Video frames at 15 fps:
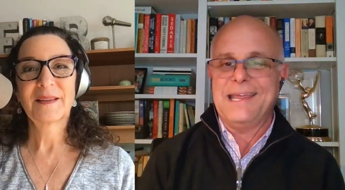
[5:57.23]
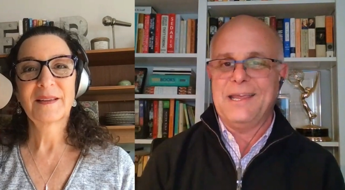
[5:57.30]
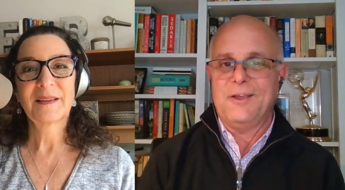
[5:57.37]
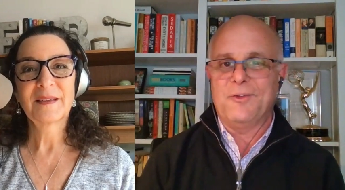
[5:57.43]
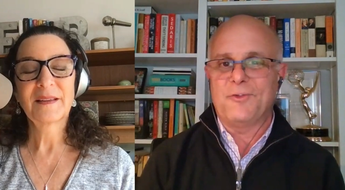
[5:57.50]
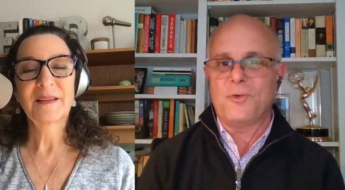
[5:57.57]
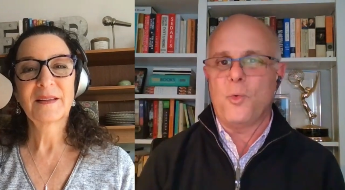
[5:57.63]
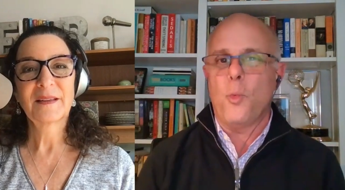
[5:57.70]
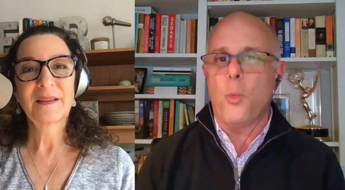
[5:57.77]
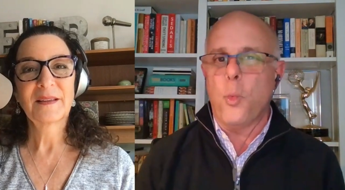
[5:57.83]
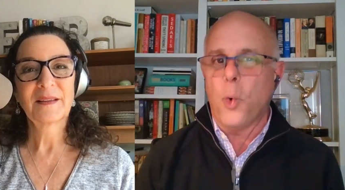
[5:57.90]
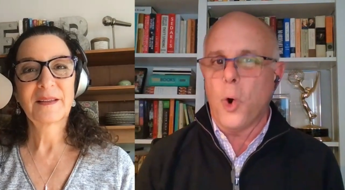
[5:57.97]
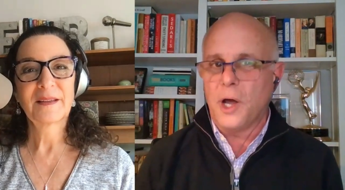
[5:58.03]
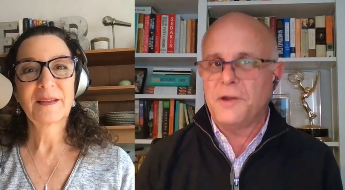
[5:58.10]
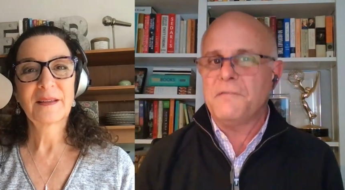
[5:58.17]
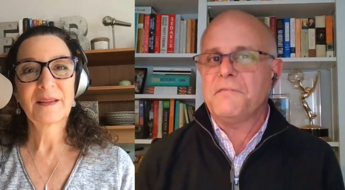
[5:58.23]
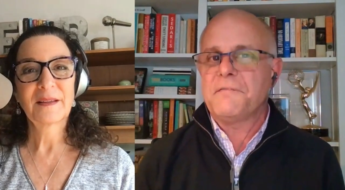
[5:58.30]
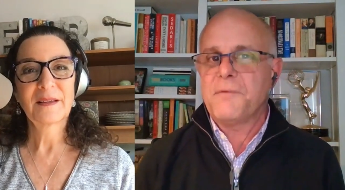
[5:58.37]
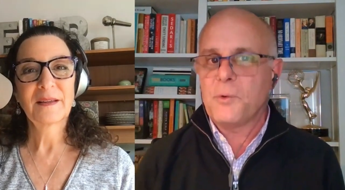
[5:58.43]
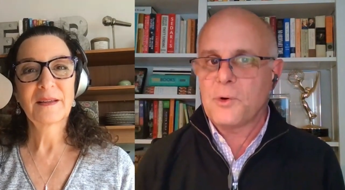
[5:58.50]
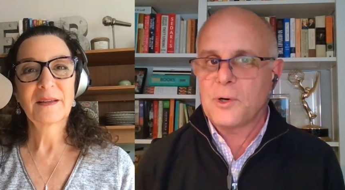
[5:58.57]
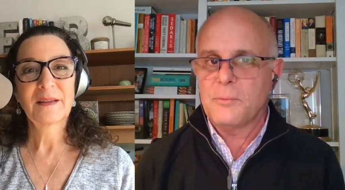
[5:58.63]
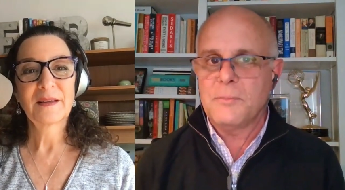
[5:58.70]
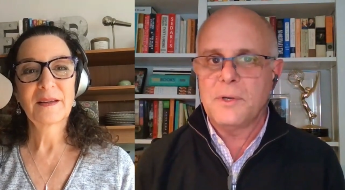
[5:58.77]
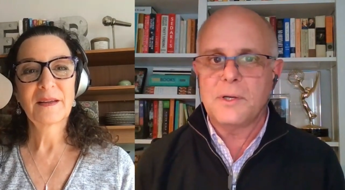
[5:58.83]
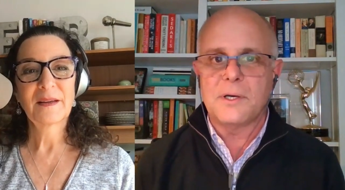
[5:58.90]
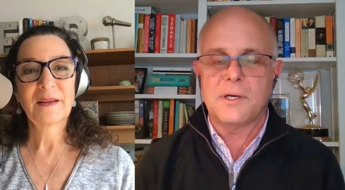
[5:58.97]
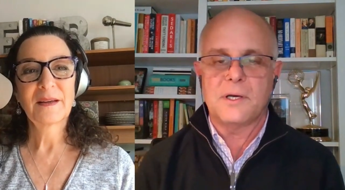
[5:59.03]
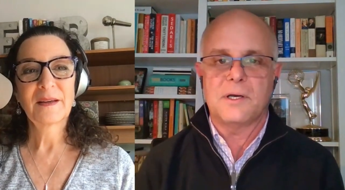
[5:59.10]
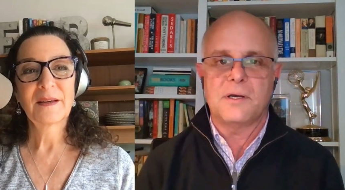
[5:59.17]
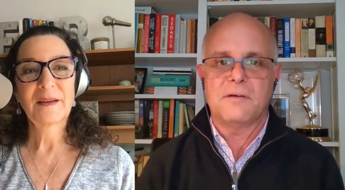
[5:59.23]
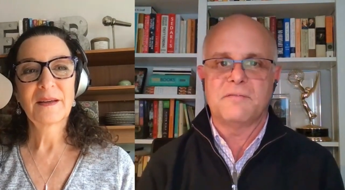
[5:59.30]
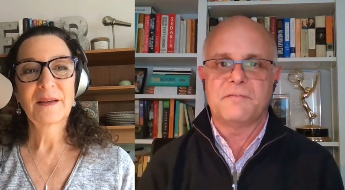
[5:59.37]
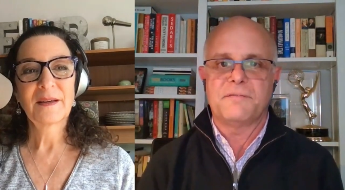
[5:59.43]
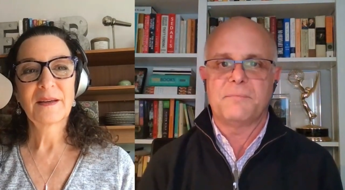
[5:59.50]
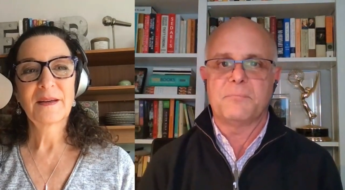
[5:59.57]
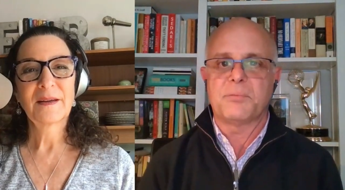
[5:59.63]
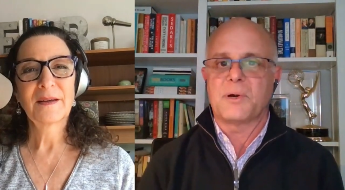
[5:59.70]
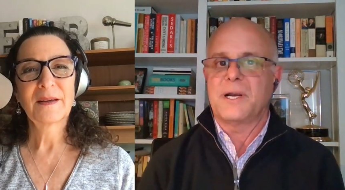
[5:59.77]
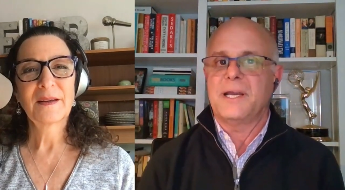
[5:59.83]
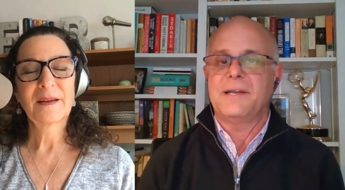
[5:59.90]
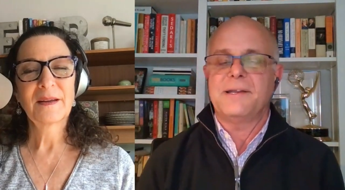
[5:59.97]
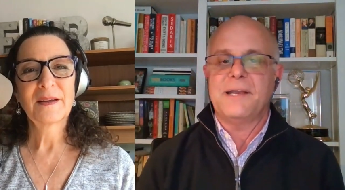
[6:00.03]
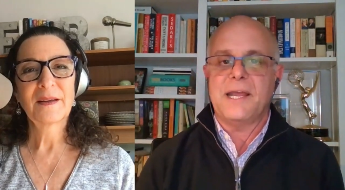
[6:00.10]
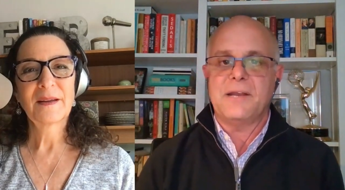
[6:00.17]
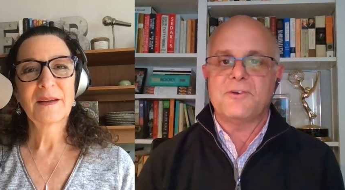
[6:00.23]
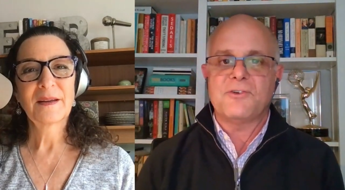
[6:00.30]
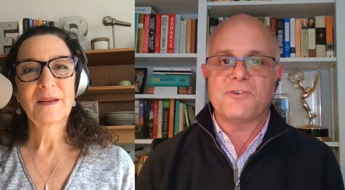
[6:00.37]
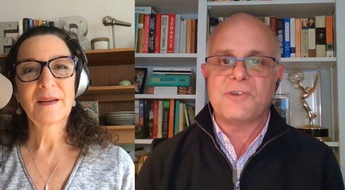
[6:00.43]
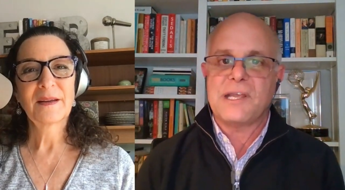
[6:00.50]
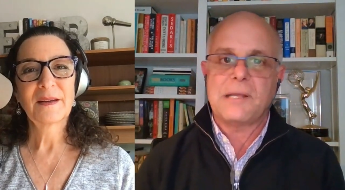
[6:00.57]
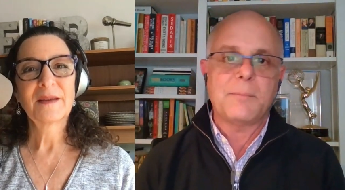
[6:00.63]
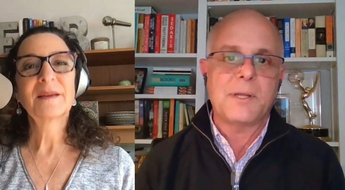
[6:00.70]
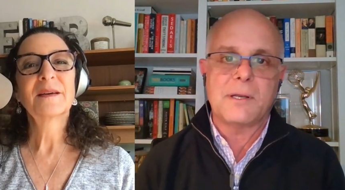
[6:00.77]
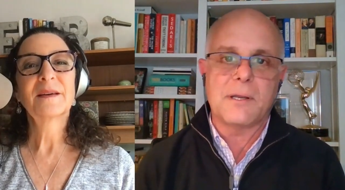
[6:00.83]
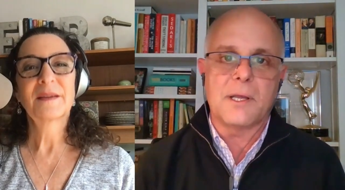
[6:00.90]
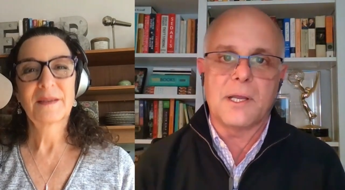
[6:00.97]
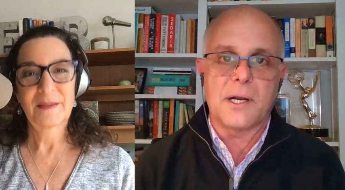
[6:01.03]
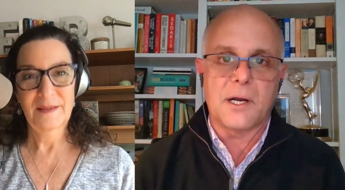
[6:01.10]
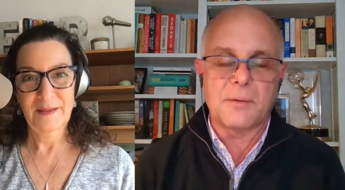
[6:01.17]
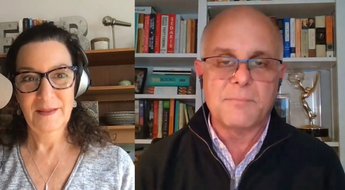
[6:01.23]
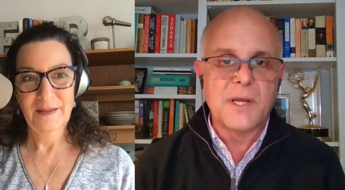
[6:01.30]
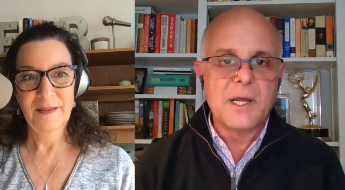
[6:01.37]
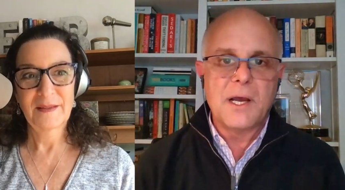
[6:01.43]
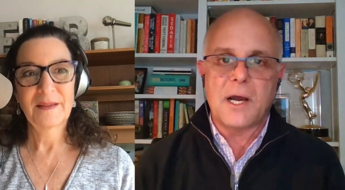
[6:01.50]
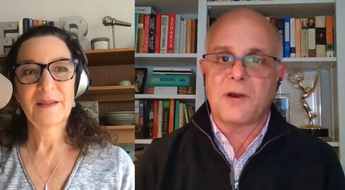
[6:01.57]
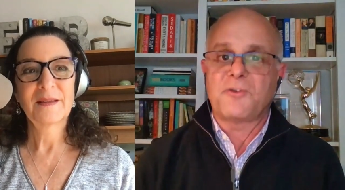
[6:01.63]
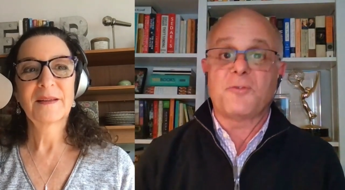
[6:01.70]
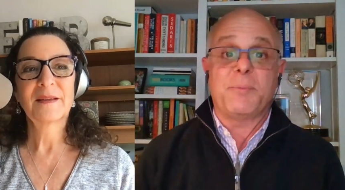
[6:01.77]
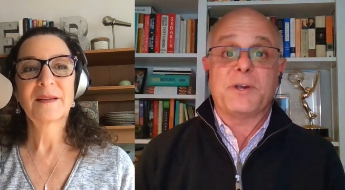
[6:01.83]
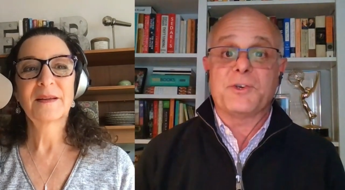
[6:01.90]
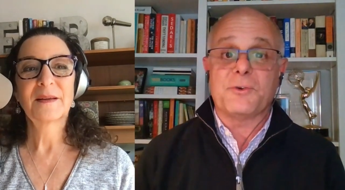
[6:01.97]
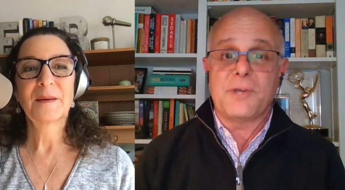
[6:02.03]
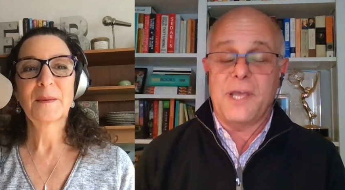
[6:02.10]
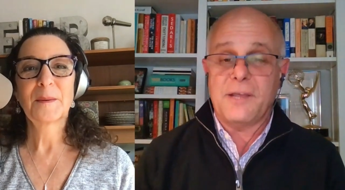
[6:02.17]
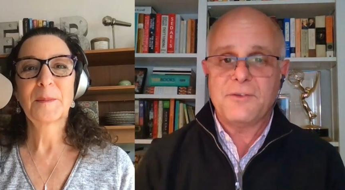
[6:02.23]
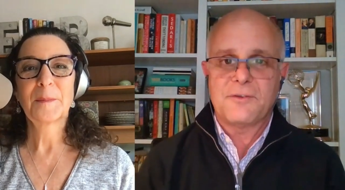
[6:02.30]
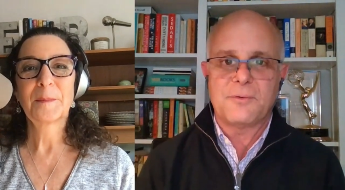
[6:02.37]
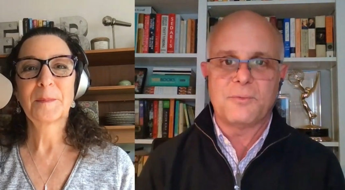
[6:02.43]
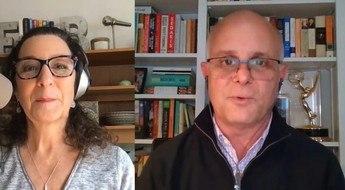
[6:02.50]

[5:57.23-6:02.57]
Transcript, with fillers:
Speaker 1: is one form of branded entertainment, and our, our special guest